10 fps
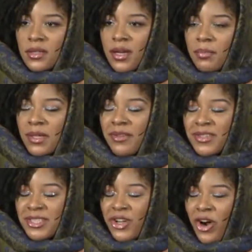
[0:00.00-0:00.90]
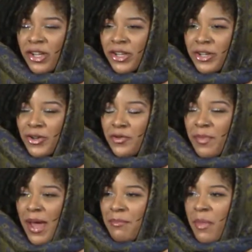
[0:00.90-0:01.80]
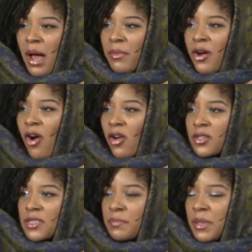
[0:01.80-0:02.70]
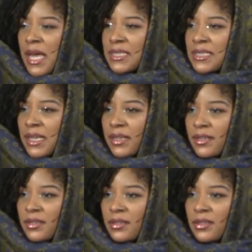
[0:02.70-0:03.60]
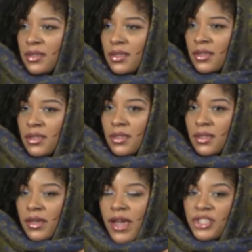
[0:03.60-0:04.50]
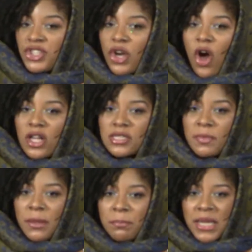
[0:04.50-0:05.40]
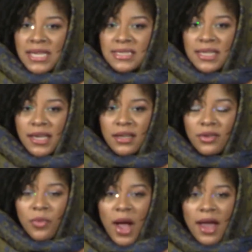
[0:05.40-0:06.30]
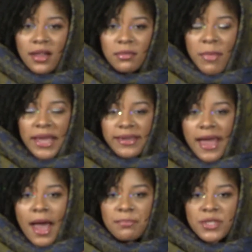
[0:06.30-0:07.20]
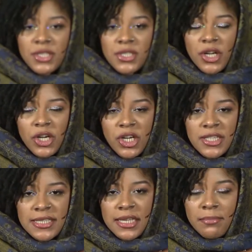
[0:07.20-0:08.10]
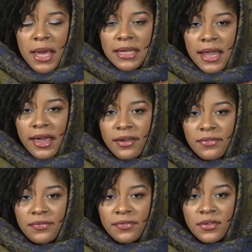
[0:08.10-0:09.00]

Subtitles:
A beloved daughter who my mama calls Blessing. And she calls me Blessing while my captors are cursing my life.